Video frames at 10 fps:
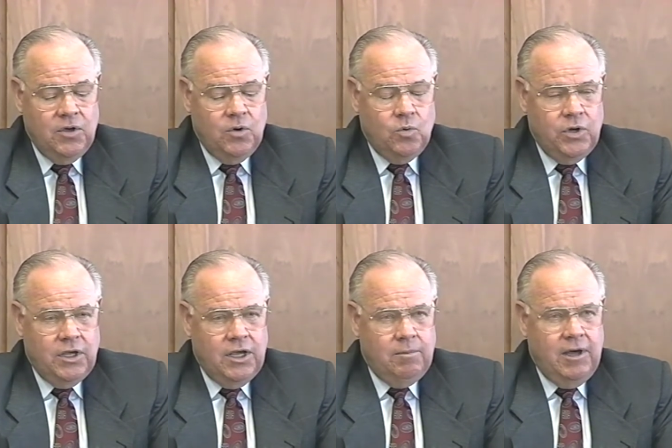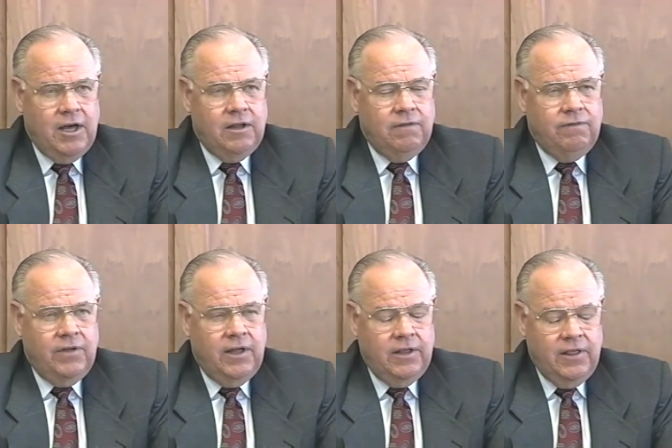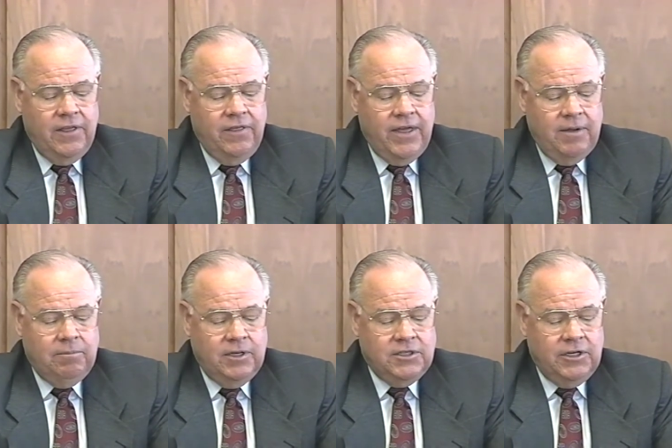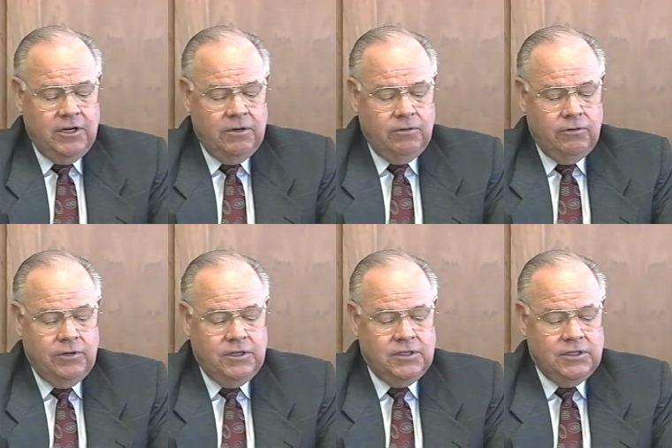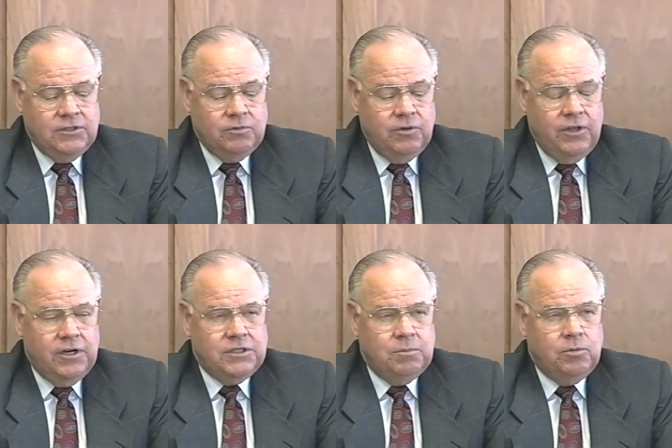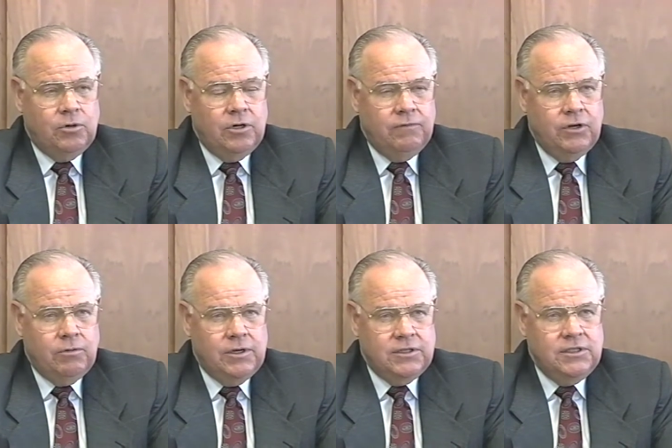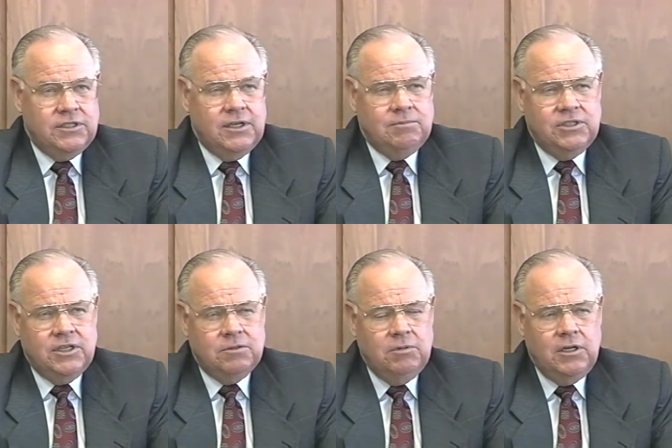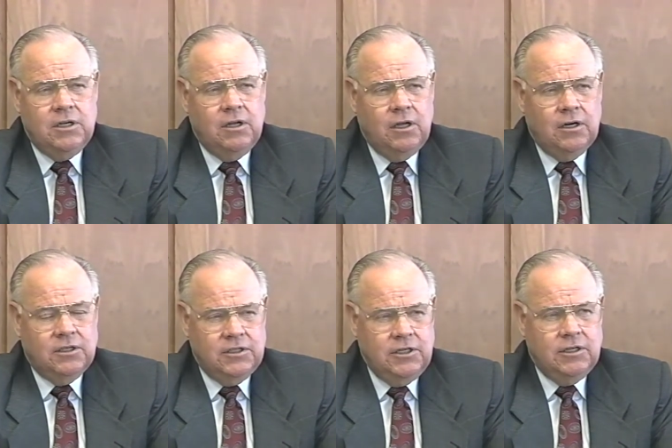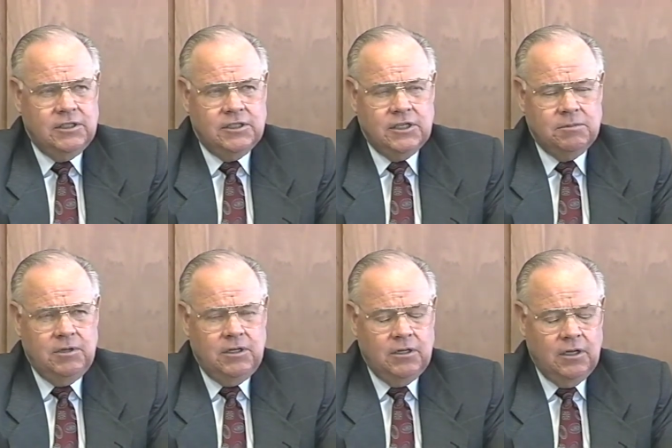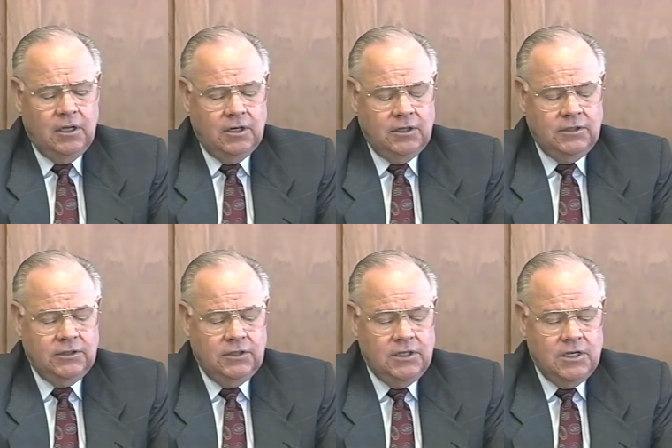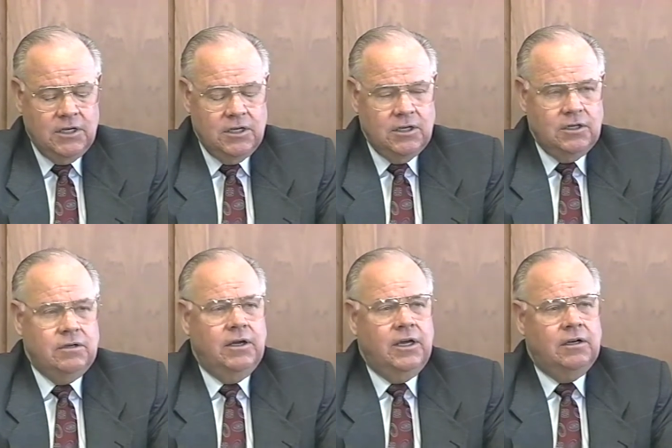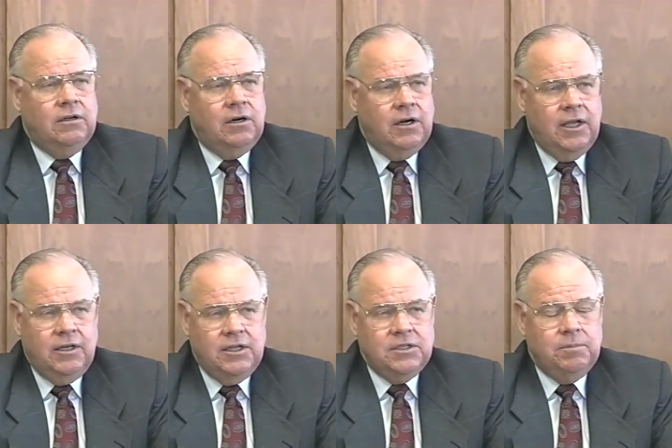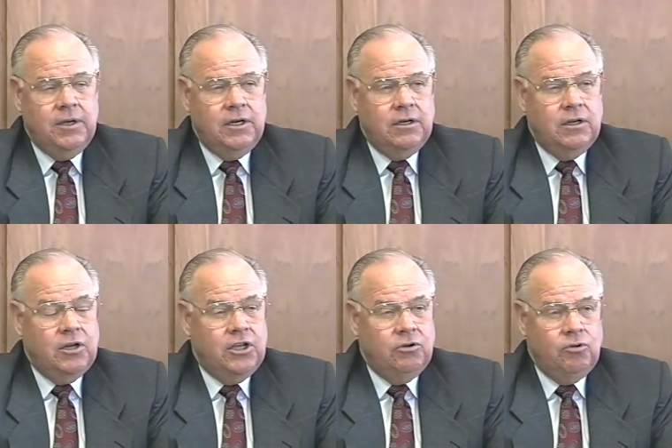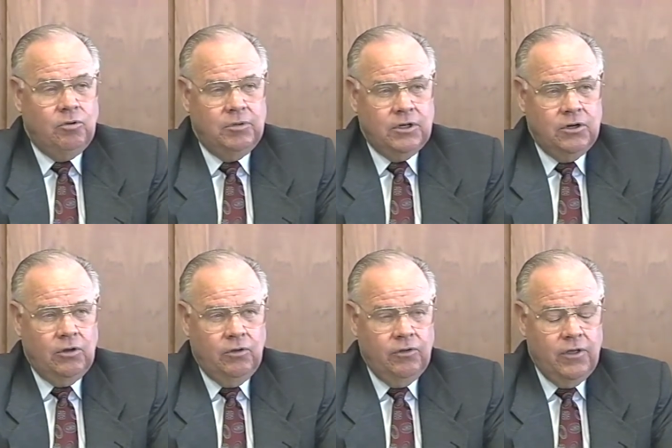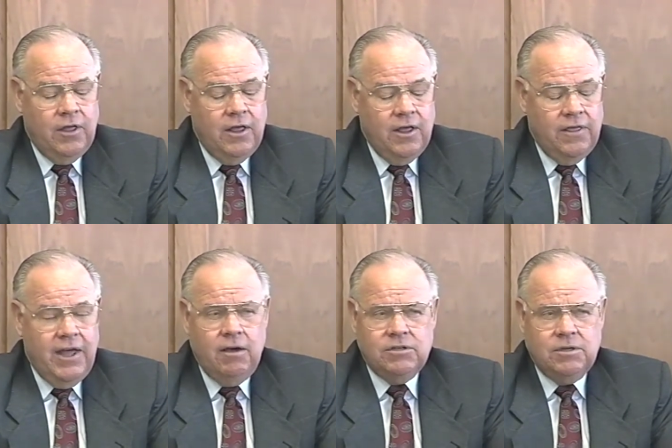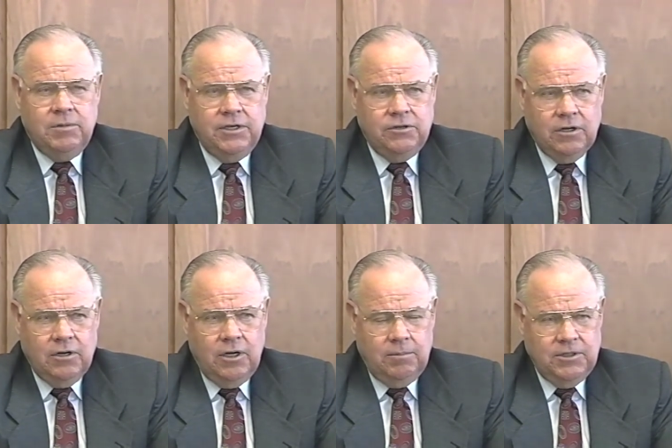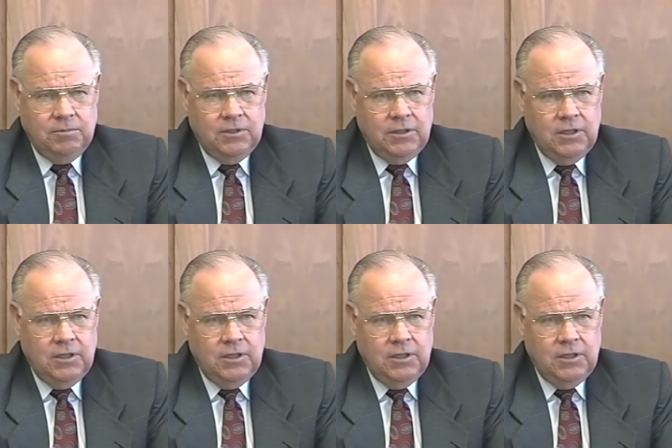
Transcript: we came out of uh, that budget hearing with the Regents with their support of requesting some $6 million, nearly $6 million, to handle our anticipated enrollment growth. That was a major accomplishment.